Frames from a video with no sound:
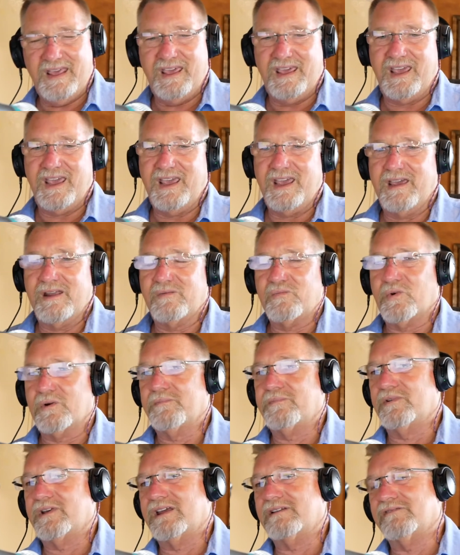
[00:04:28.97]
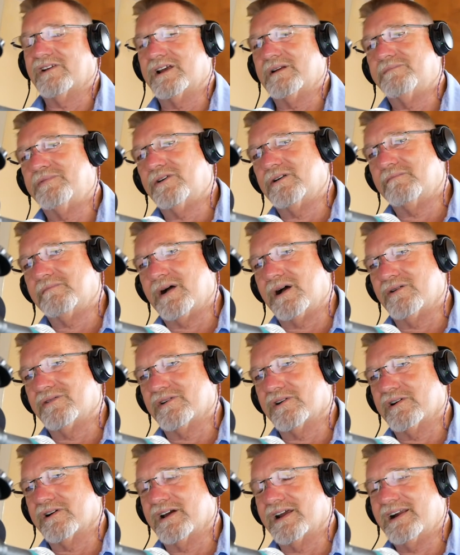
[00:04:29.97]
and we're getting ready to put a
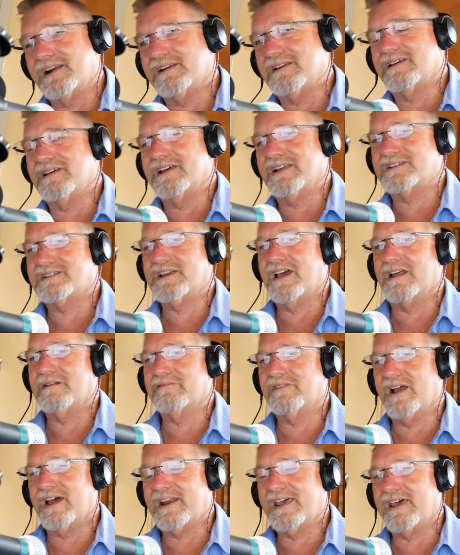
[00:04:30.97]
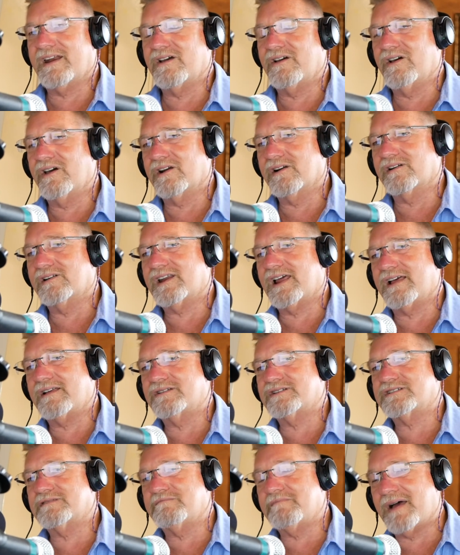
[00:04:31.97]
motor in it. It's got right at
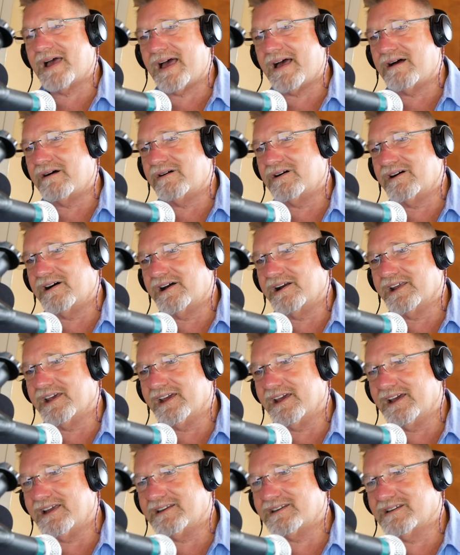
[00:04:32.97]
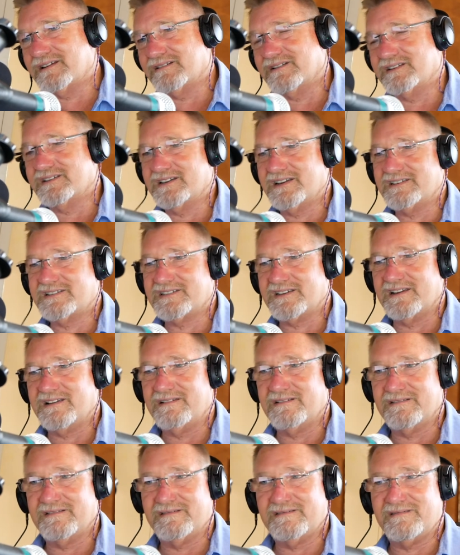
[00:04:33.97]
100,000 mile on it. Does that
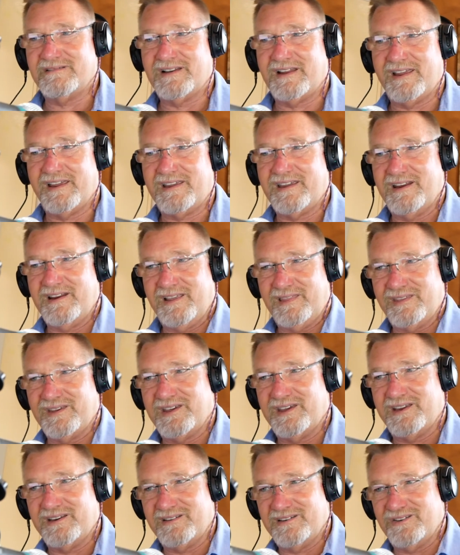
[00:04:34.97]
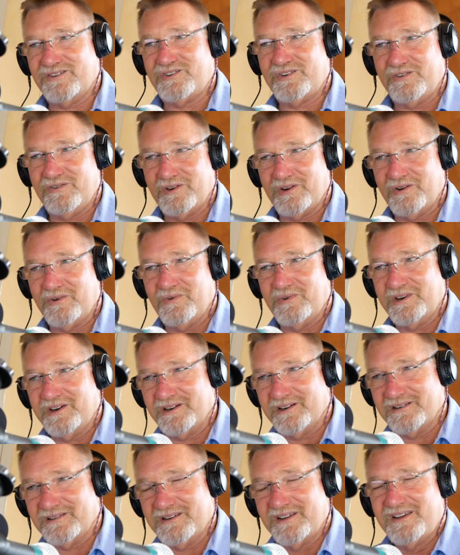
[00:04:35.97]
sound like anything that you know
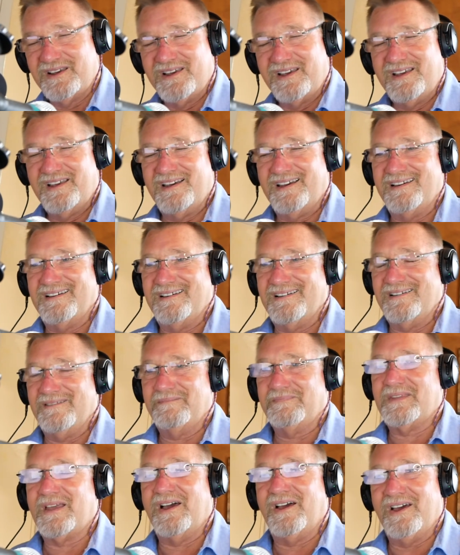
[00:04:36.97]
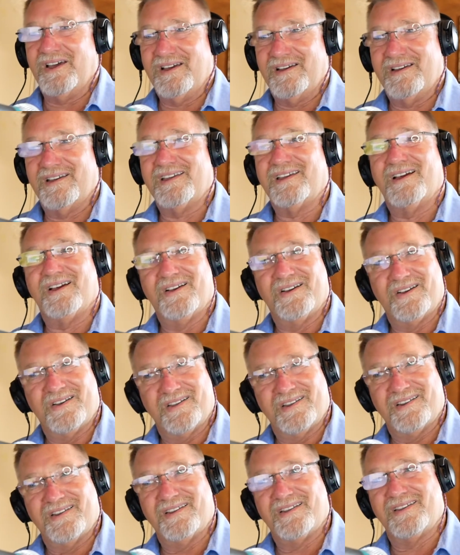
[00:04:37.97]
here? Yeah, um, uh, yeah, uh, yeah, that's
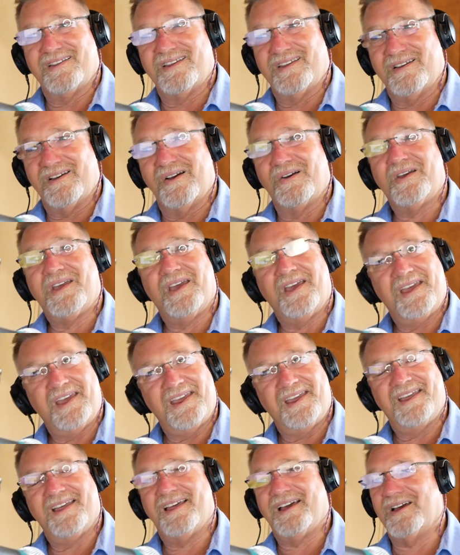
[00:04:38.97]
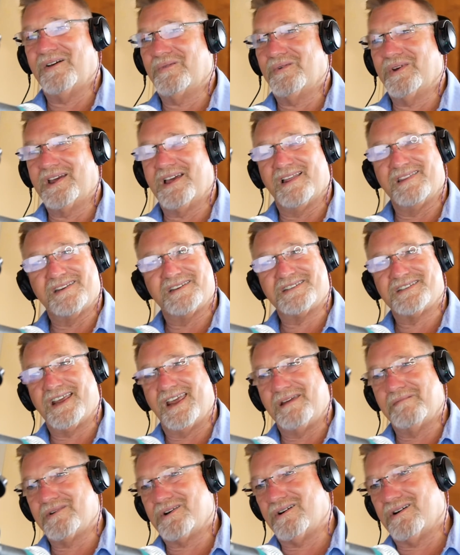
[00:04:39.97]
about right. Yeah. Okay, uh, we got the
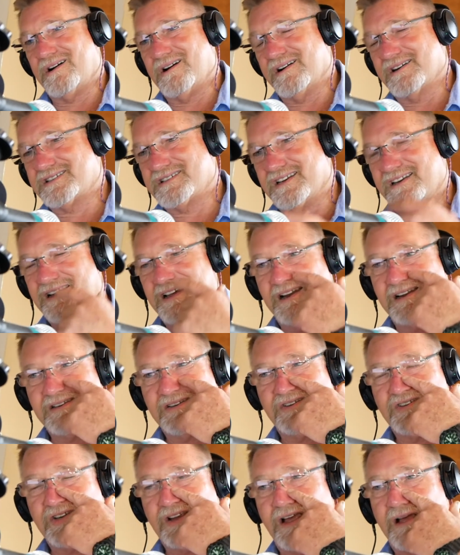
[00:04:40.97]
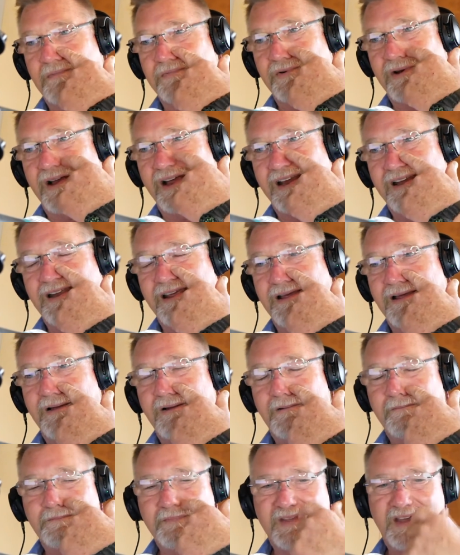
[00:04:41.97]
same car sitting out at the shop right
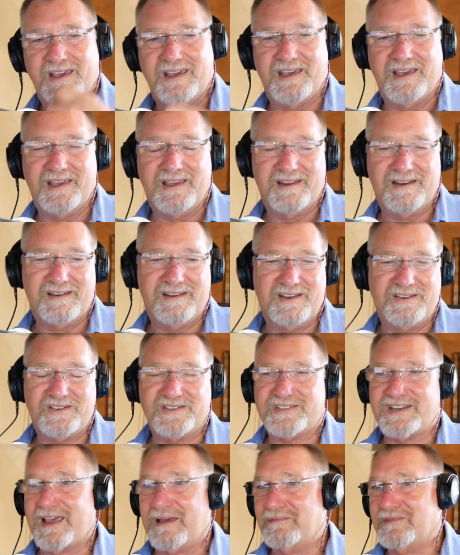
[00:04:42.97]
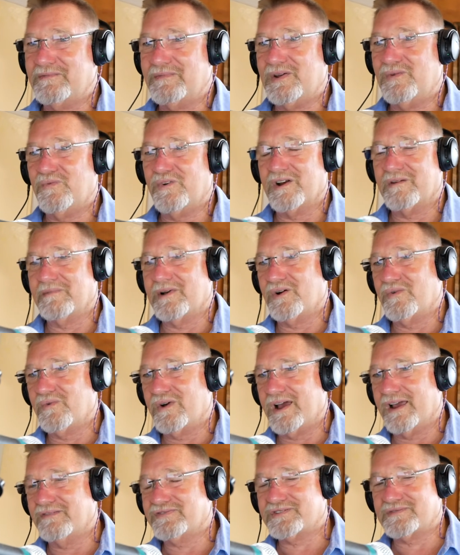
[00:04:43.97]
now, and it just happened to be one of my
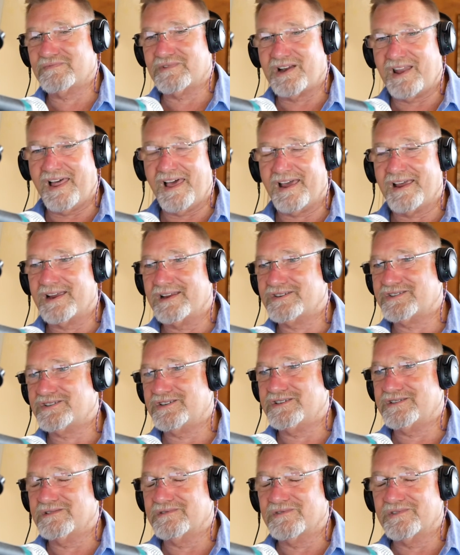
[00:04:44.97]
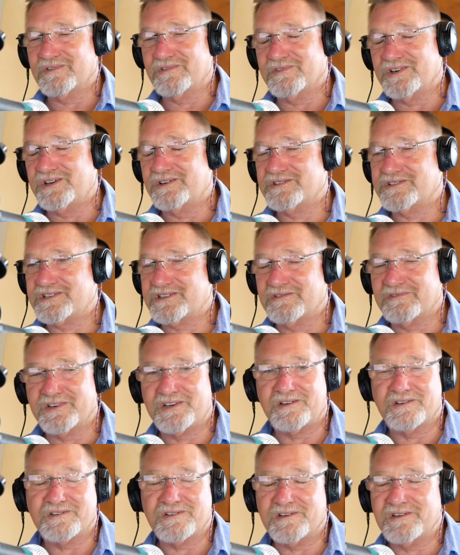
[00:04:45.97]
wife's clients. She's a realist,
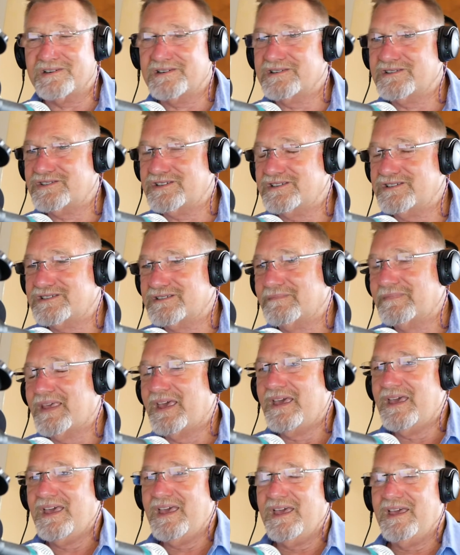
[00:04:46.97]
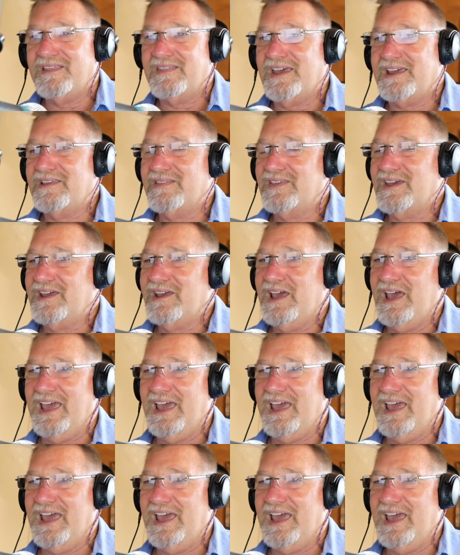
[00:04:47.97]
realtor, and she's they they